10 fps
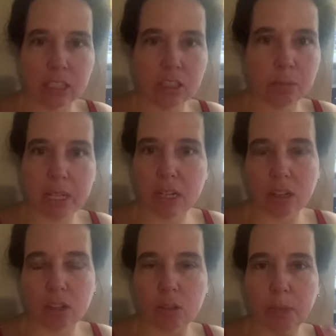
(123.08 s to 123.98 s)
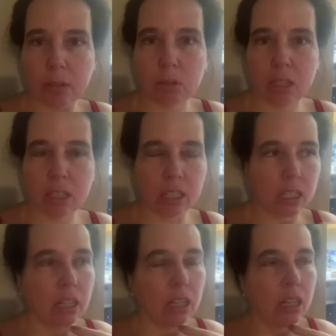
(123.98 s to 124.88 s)
and you better not go to my work.
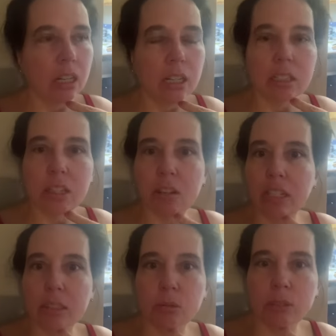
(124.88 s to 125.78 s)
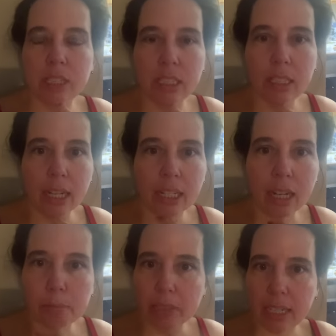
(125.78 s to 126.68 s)
And so he's really like
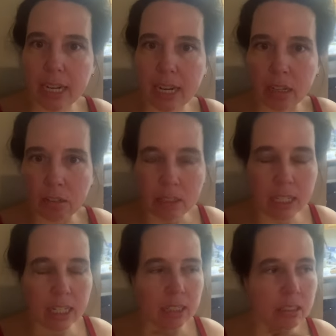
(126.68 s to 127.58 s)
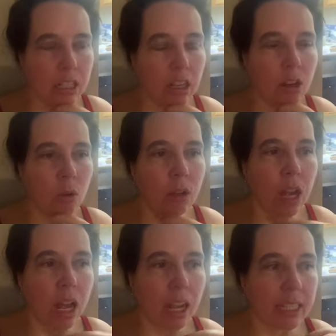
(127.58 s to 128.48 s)
up and down. And so,
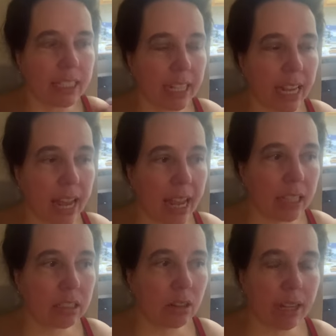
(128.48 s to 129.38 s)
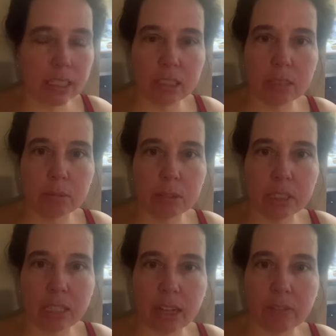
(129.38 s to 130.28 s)
yeah, so I sent some
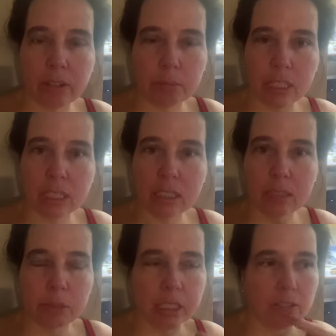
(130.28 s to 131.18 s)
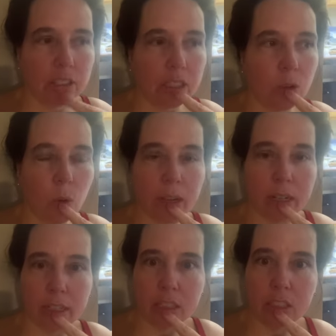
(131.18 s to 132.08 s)
stuff. I'm sending some stuff to the
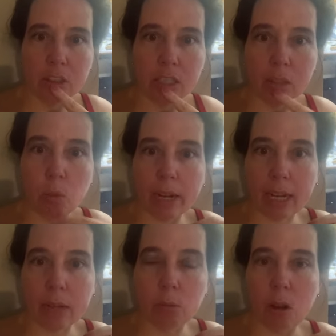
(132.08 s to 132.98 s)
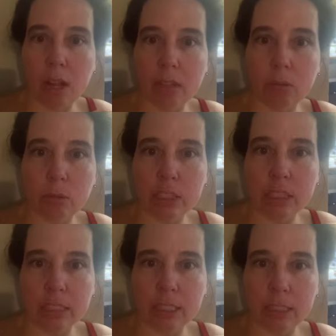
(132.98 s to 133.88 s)
court, including what I want, which
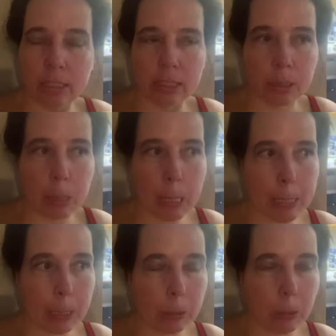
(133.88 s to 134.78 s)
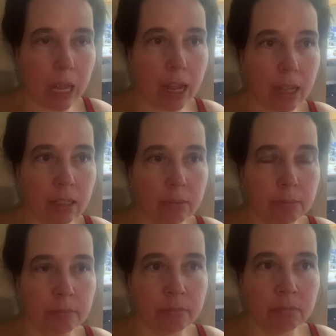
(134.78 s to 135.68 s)
is, um,